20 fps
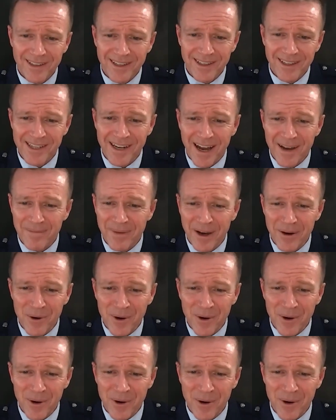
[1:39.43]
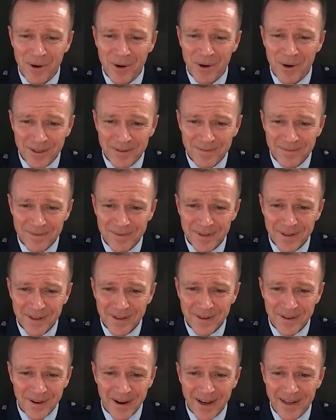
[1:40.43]
is not by way of email,
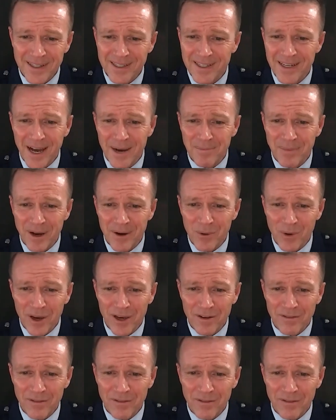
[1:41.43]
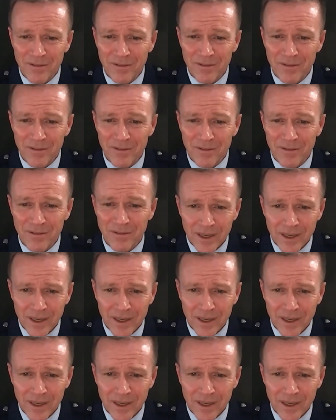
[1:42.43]
right? It's not by way of voice.